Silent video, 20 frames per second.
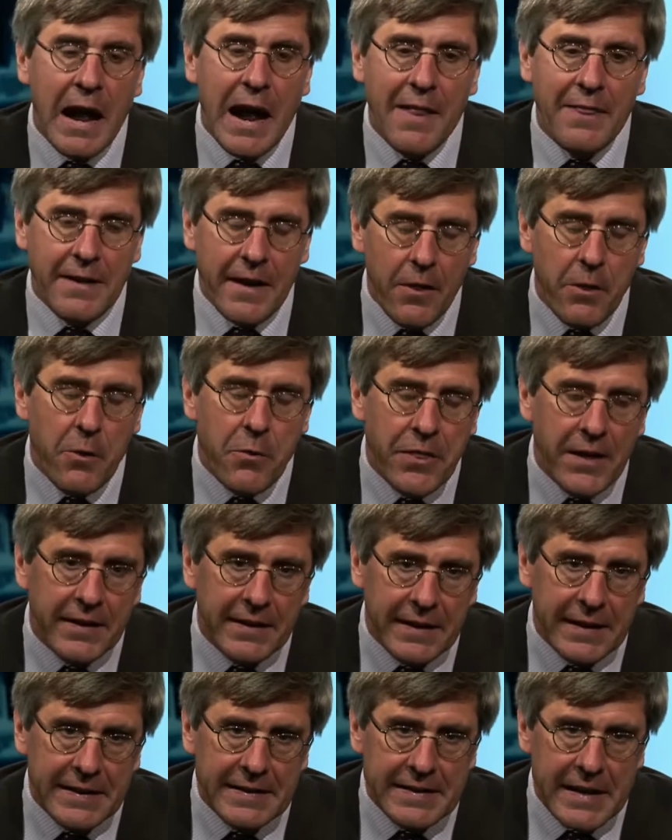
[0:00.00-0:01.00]
And the other
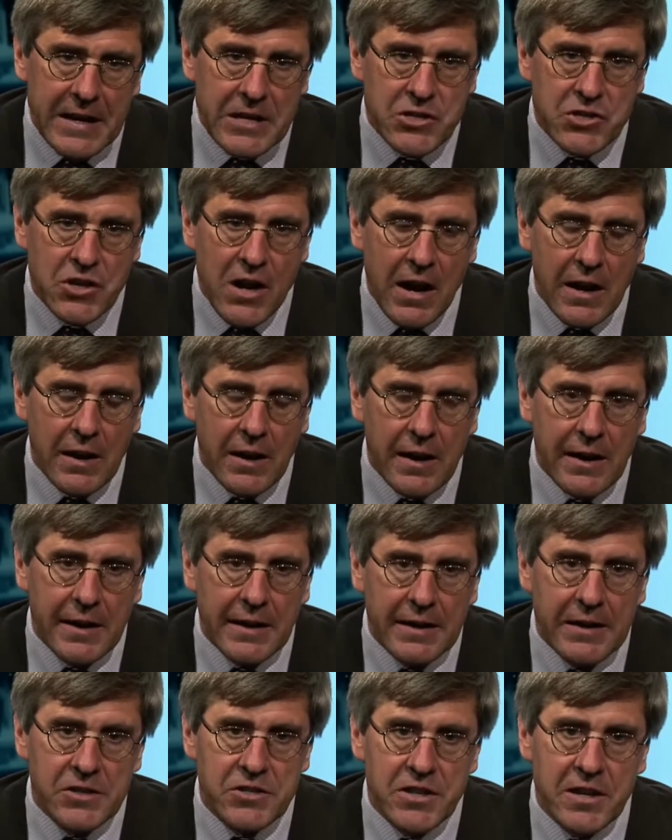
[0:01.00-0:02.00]
thing that it does
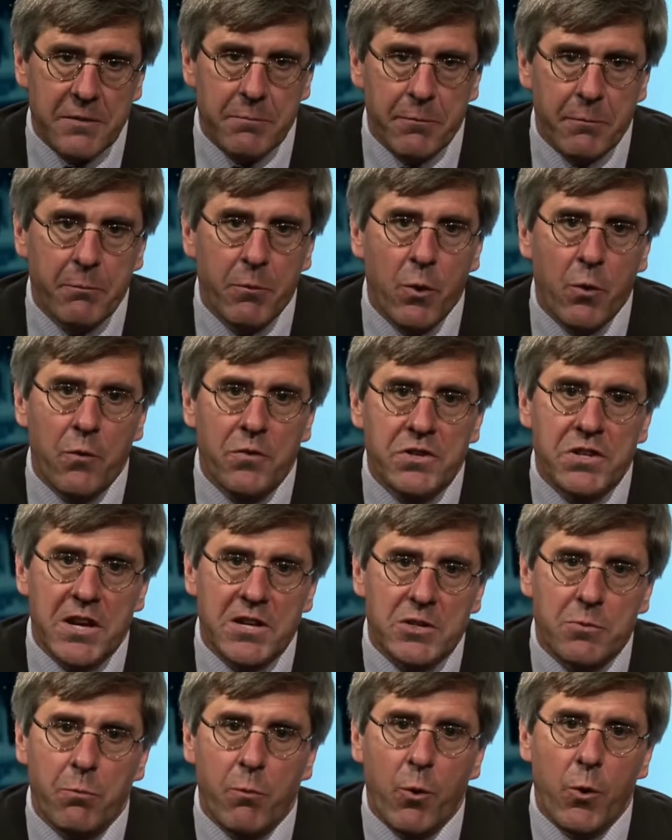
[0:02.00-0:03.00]
is it moves
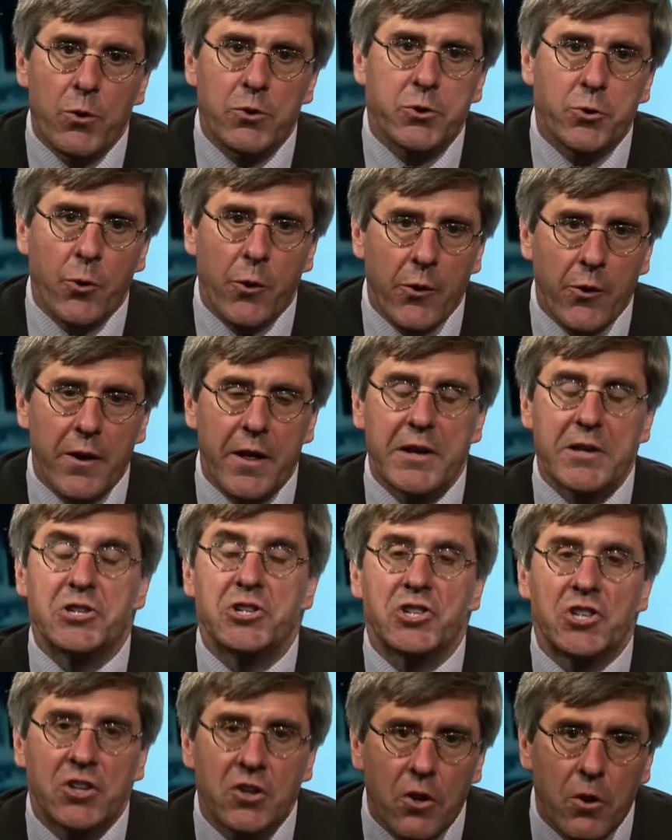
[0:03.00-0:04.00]
us more toward a
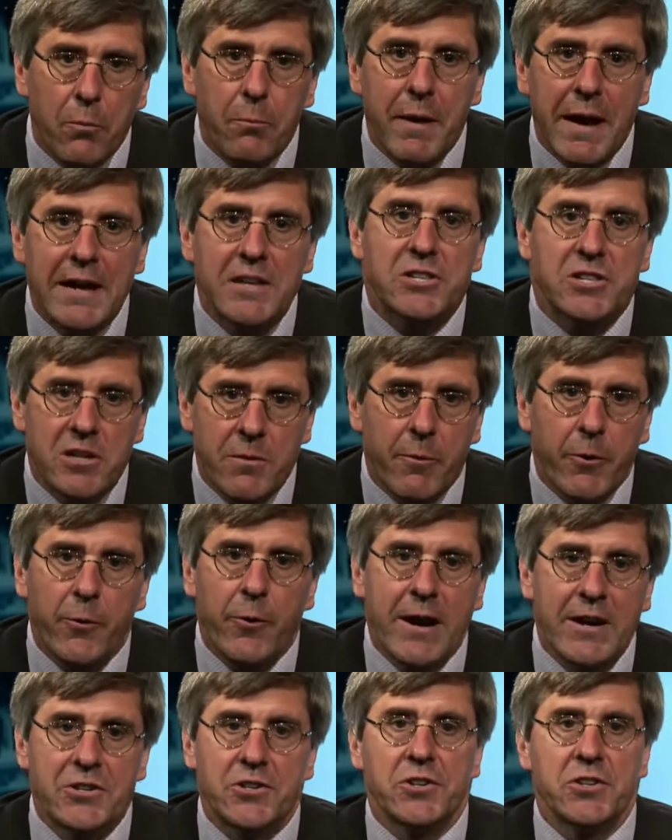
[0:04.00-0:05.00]
skill-based
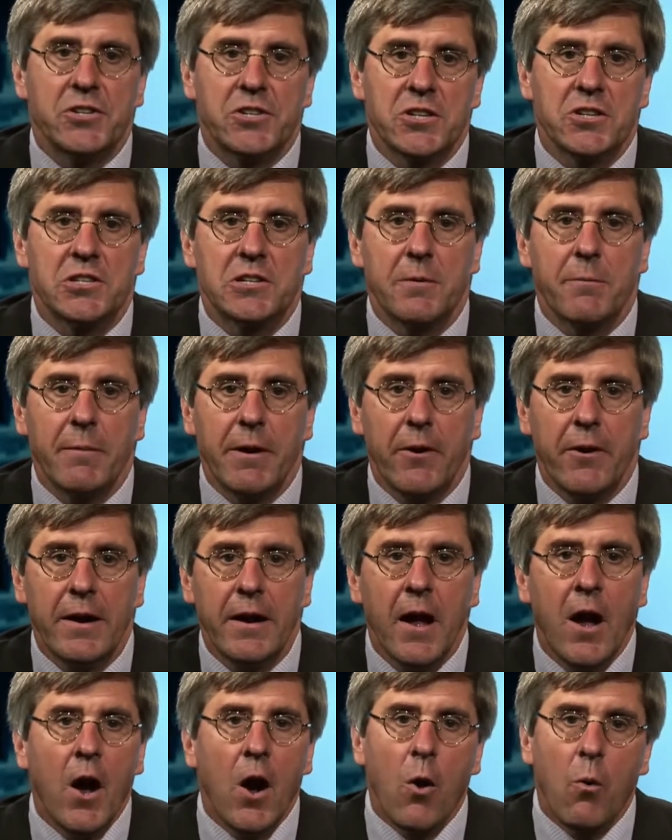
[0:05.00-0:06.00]
immigration system,
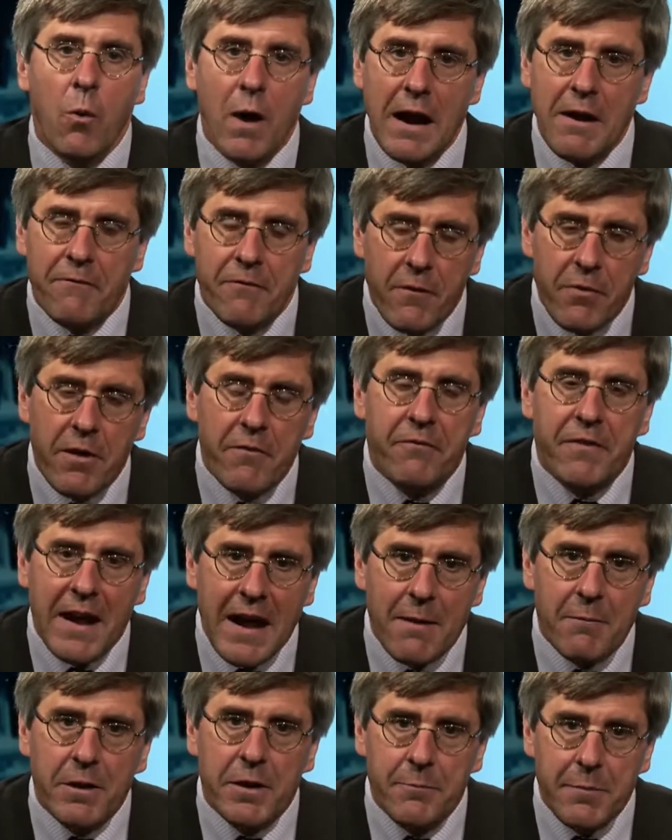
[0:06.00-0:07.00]
Mary, away from the
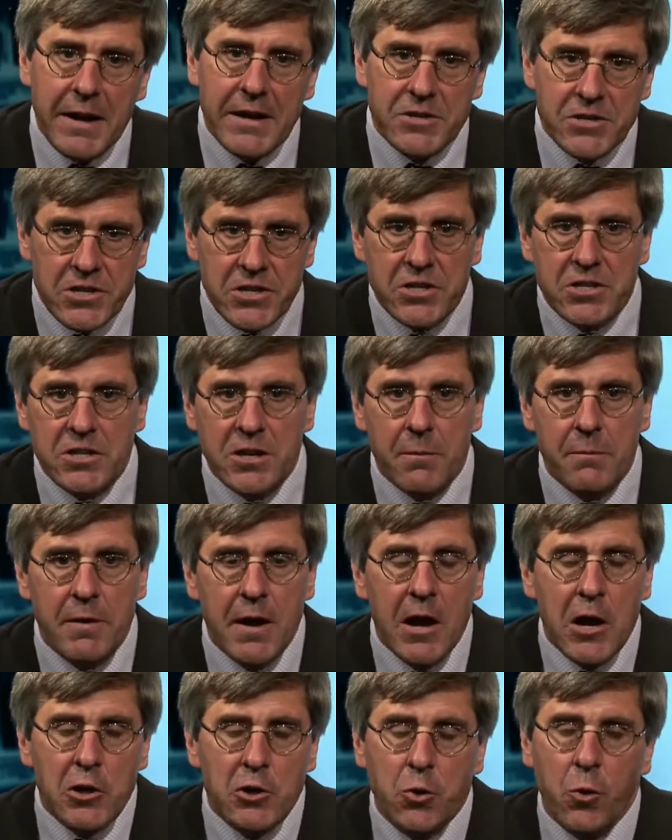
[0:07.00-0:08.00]
family-based system
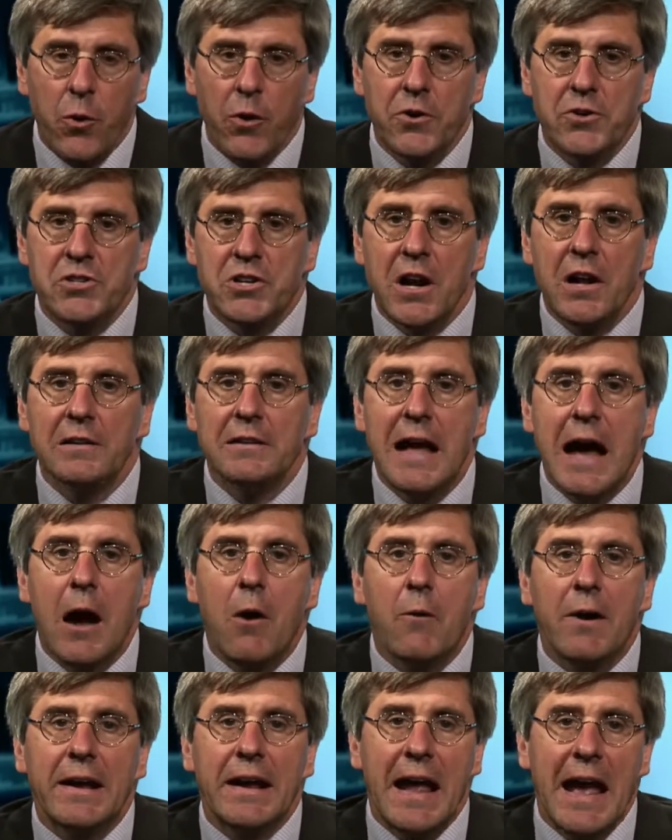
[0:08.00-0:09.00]
towards
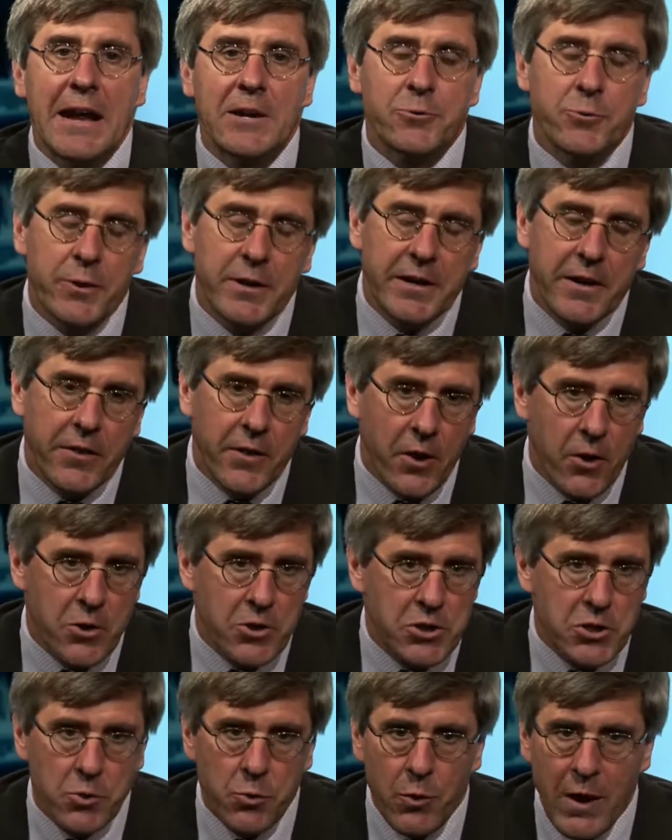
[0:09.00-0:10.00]
allowing entry to
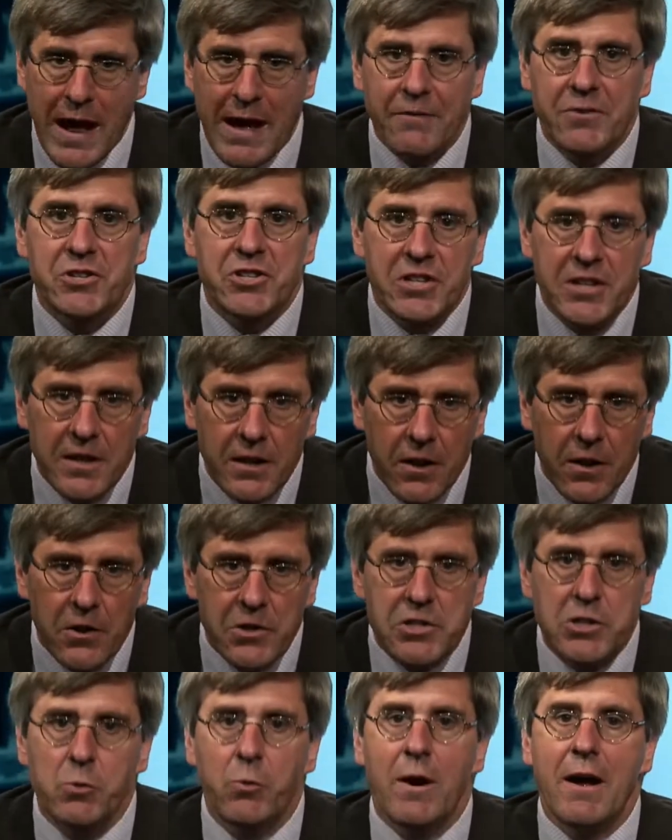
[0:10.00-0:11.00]
those who have
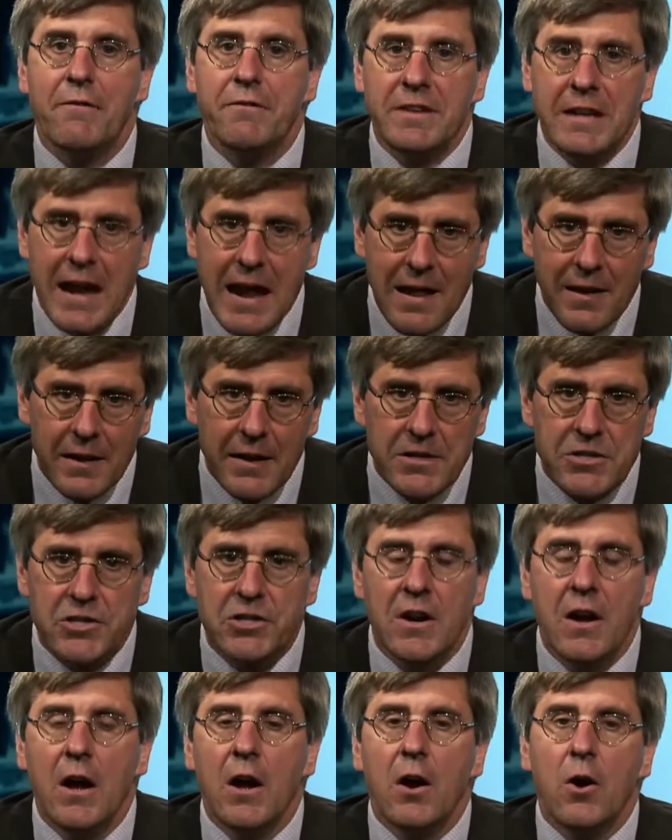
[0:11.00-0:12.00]
skills, who have
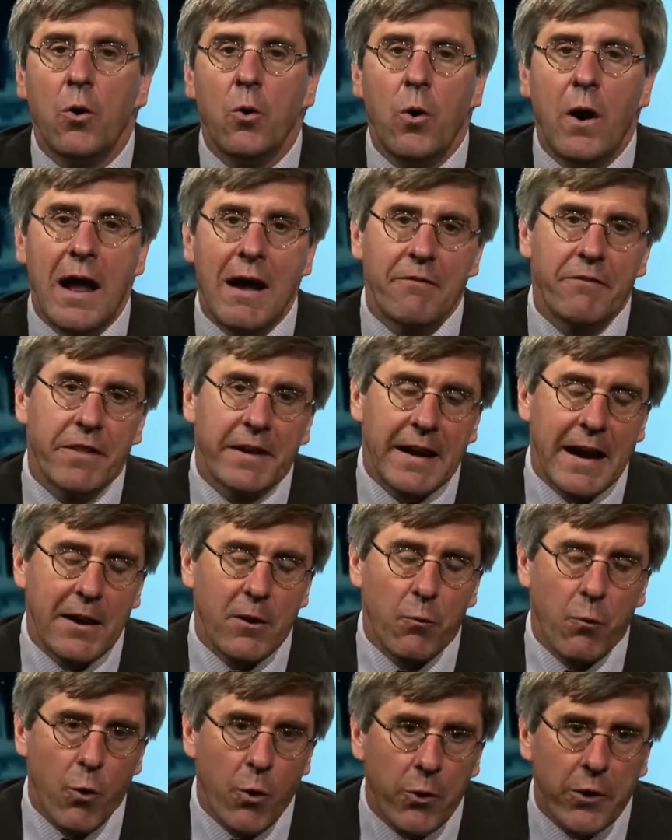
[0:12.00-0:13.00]
talents, who have the
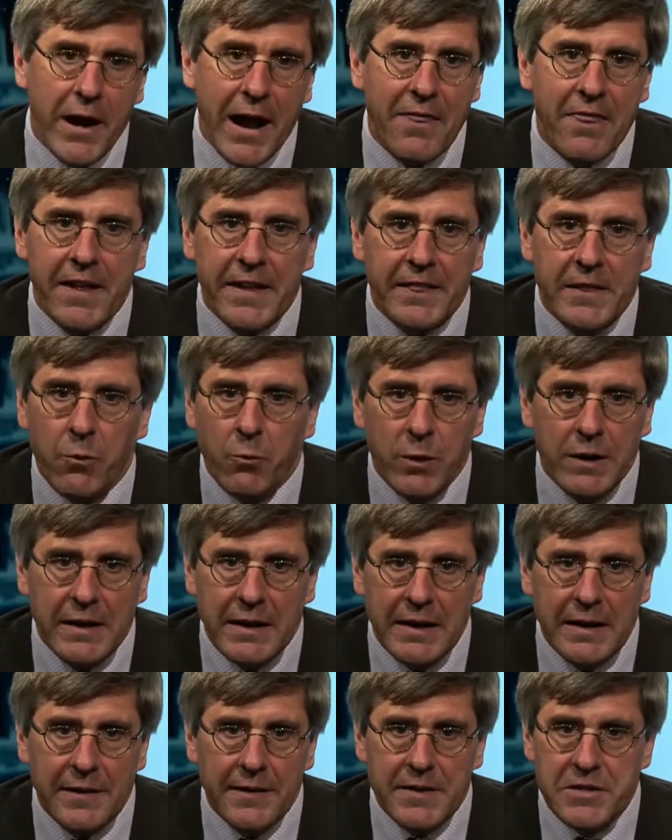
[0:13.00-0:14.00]
kind of work ethic that we
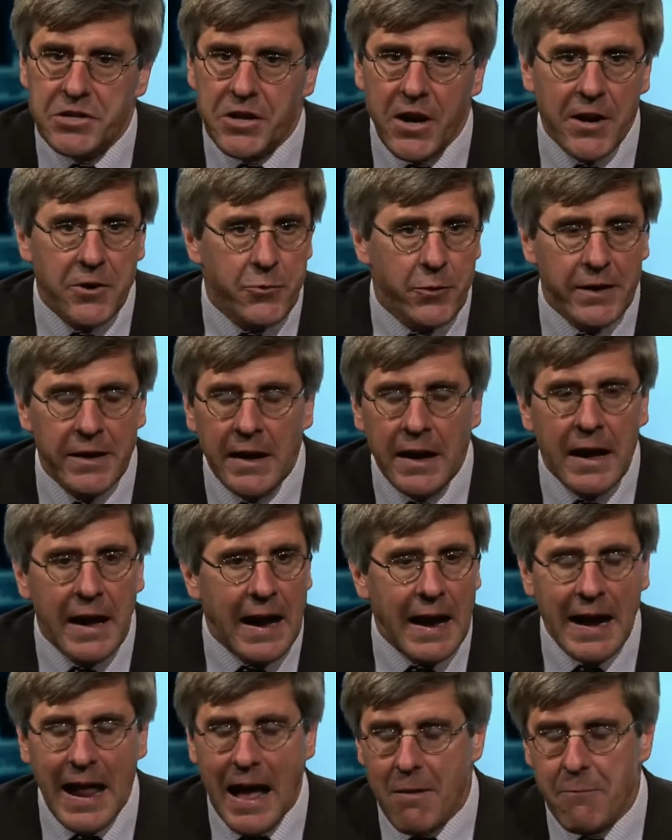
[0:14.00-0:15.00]
need in this country.
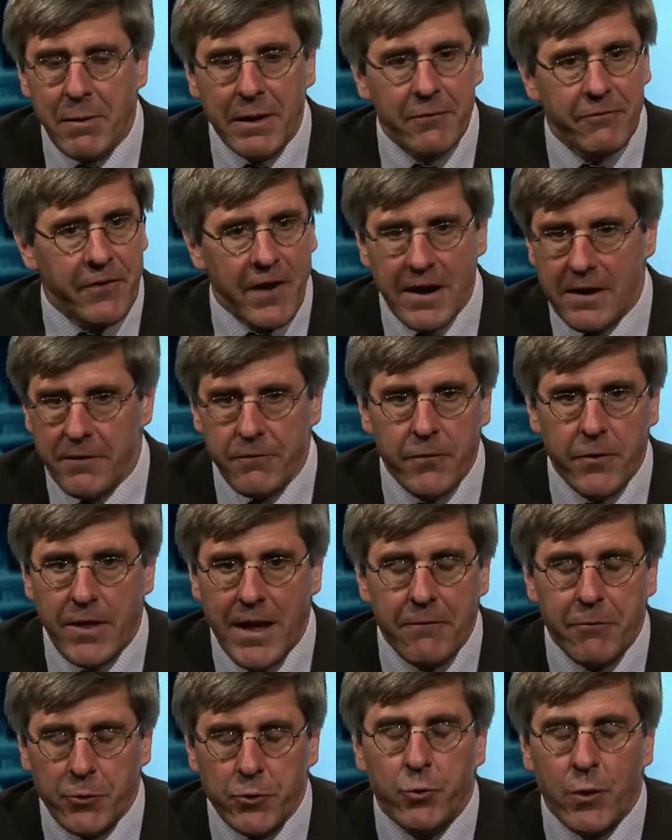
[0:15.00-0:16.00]
And I've been fighting for
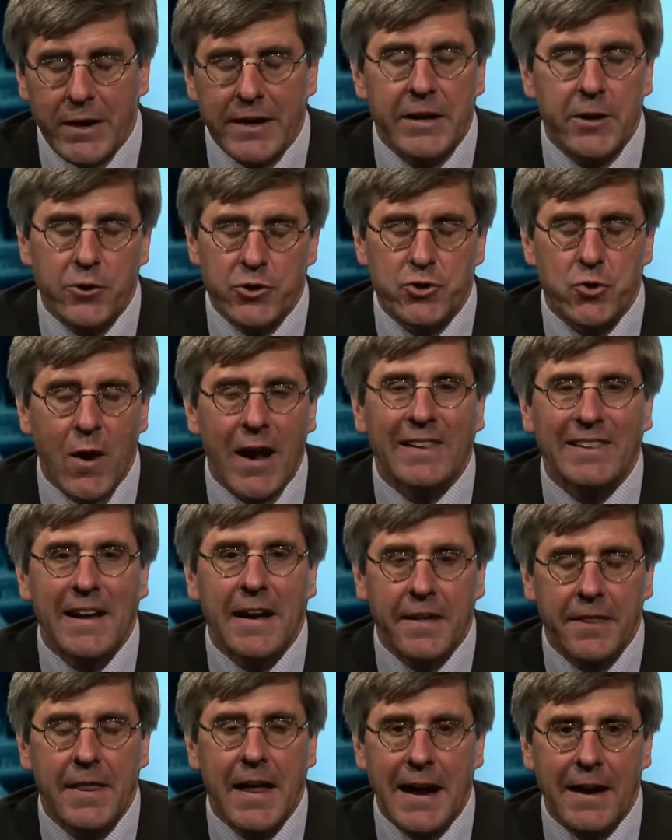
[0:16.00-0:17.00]
that for 20 years, so I
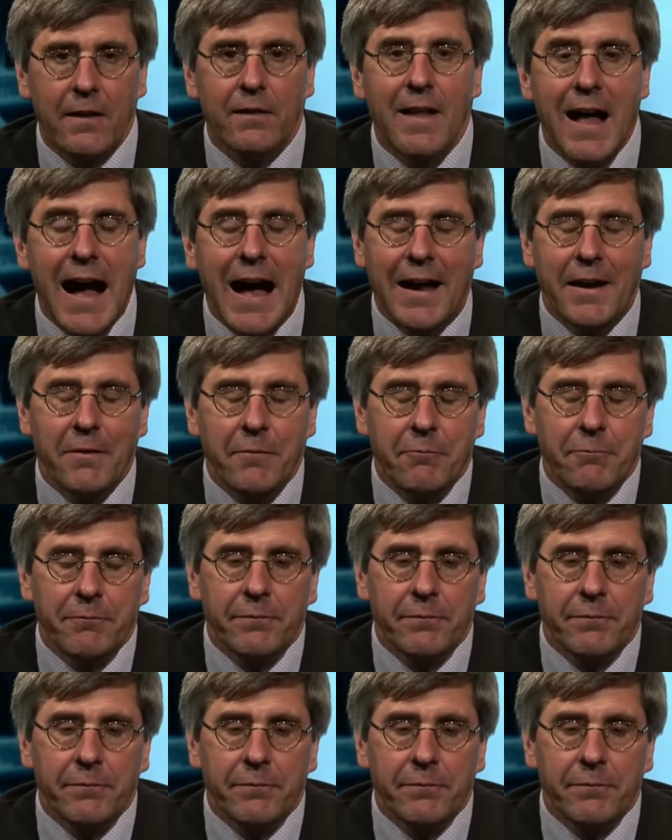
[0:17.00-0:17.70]
like that a lot.